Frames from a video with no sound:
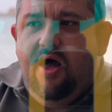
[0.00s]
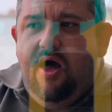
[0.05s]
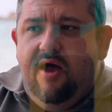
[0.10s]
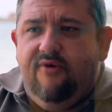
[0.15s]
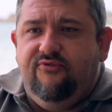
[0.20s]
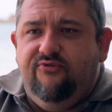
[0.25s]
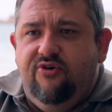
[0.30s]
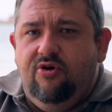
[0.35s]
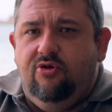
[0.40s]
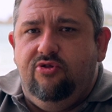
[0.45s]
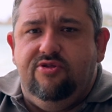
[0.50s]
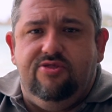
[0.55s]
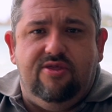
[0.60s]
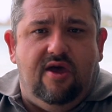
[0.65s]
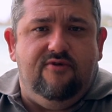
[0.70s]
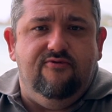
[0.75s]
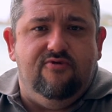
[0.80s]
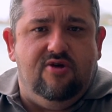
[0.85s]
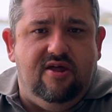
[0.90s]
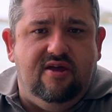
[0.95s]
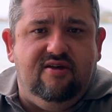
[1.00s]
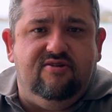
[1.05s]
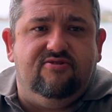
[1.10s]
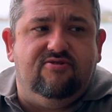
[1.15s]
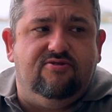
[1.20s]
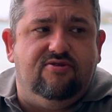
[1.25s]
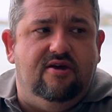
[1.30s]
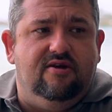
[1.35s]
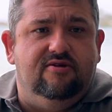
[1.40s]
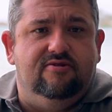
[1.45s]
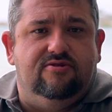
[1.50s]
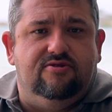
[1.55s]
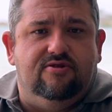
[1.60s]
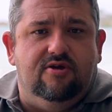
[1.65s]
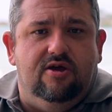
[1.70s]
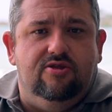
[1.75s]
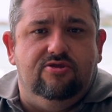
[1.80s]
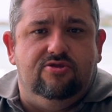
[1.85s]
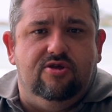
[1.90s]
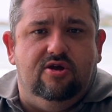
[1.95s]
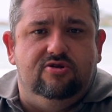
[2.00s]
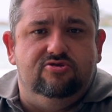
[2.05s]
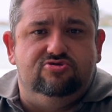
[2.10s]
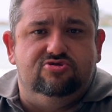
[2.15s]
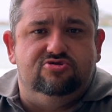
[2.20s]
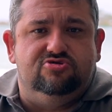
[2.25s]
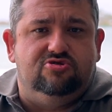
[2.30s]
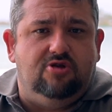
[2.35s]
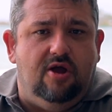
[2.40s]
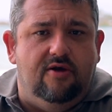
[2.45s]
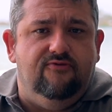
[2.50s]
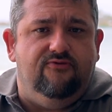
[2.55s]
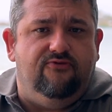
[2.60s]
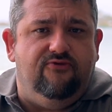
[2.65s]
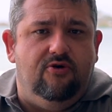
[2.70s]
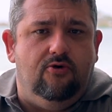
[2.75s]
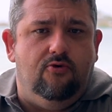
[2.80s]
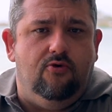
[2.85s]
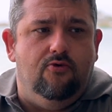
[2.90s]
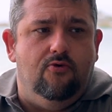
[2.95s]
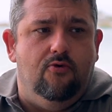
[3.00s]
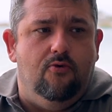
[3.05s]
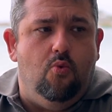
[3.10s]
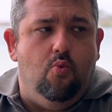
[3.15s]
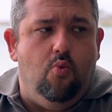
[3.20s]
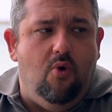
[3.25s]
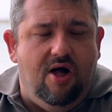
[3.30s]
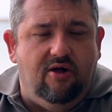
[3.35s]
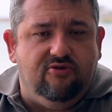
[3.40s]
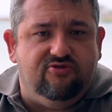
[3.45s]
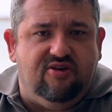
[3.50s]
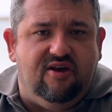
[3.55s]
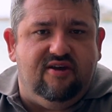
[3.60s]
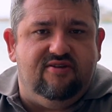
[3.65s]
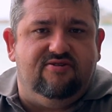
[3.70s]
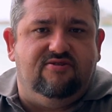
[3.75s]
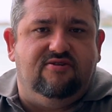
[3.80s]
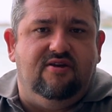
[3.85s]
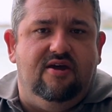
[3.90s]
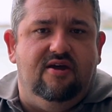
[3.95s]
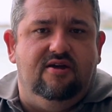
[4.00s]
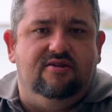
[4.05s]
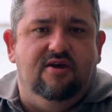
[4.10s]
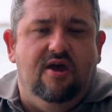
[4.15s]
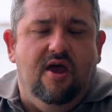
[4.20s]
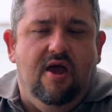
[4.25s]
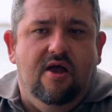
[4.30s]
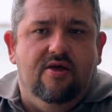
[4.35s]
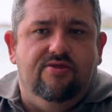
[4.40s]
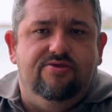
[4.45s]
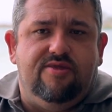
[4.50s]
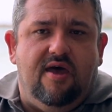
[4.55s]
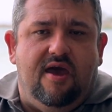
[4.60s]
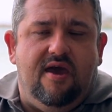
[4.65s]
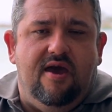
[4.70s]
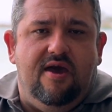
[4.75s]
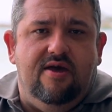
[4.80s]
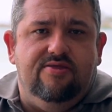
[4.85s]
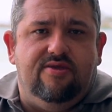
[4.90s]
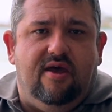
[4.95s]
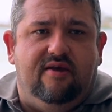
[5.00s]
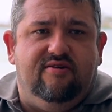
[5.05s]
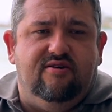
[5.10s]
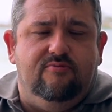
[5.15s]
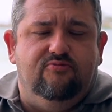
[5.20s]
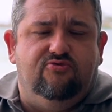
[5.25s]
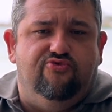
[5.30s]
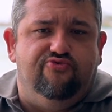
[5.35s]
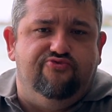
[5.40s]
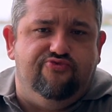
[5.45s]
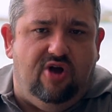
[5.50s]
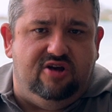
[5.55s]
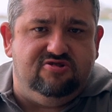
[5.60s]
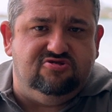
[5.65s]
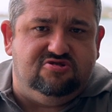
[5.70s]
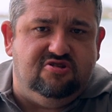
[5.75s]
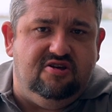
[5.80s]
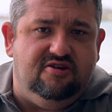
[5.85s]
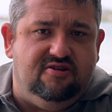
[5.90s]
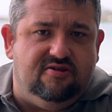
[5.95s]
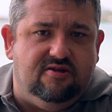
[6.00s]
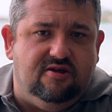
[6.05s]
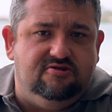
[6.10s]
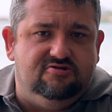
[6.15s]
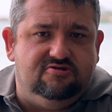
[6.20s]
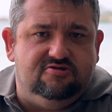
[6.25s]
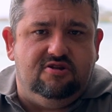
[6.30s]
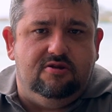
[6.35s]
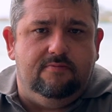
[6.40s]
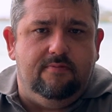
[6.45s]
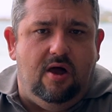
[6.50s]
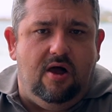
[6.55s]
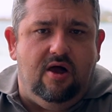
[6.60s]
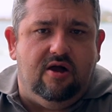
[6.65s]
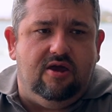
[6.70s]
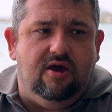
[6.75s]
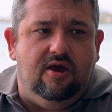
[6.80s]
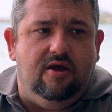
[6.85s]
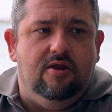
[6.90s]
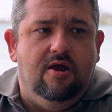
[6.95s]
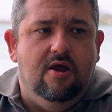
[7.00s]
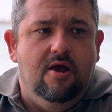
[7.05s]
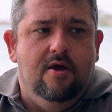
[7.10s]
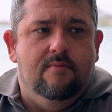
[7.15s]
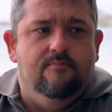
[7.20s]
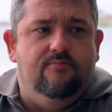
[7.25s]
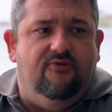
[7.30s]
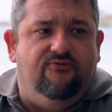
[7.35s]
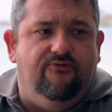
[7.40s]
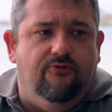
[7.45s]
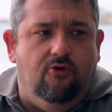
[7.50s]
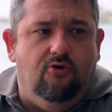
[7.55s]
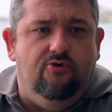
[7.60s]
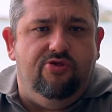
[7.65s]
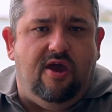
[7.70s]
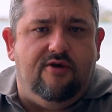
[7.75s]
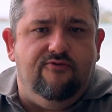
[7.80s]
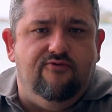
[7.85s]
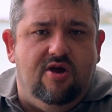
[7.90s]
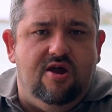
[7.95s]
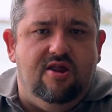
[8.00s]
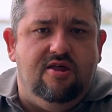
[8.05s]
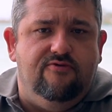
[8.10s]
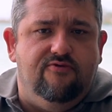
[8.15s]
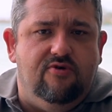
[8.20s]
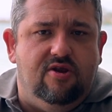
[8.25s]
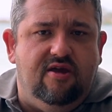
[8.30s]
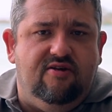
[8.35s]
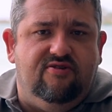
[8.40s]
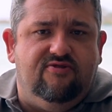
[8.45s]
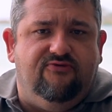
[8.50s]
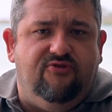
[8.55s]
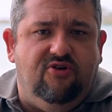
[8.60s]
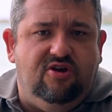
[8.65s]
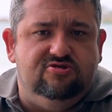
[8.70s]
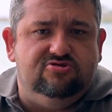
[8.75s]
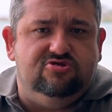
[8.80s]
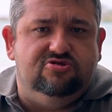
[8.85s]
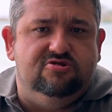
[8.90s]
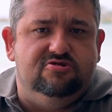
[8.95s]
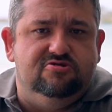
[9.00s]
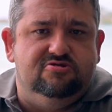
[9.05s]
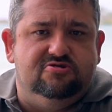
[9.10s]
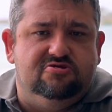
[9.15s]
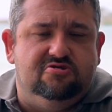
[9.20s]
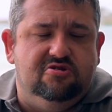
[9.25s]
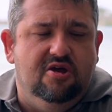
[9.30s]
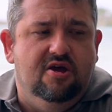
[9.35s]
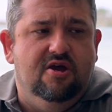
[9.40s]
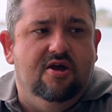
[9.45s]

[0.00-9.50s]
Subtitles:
I feel that they release things that just don't feel well tested. They seem to rush these things to the market before they really release features